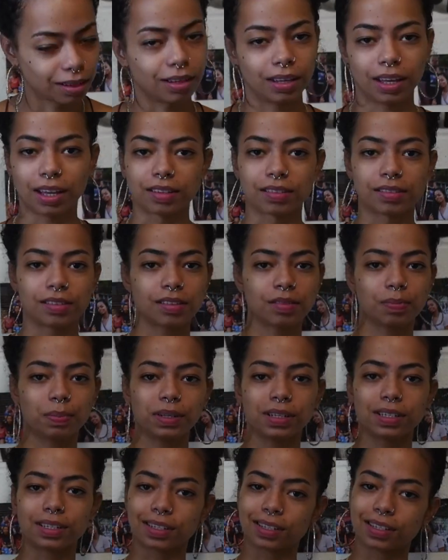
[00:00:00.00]
Yes, just
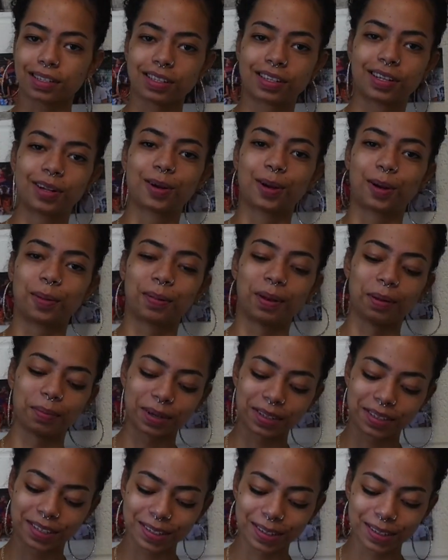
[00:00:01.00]
please listen to group
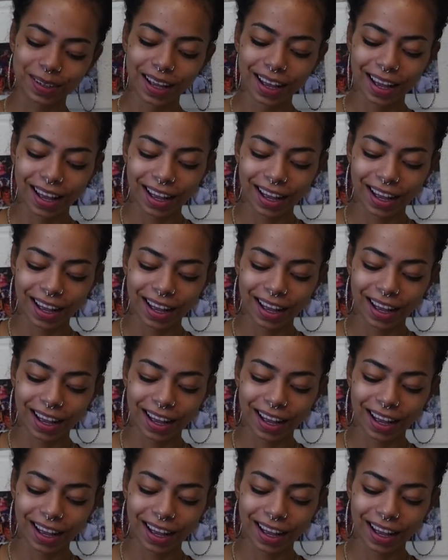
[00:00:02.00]
number 2.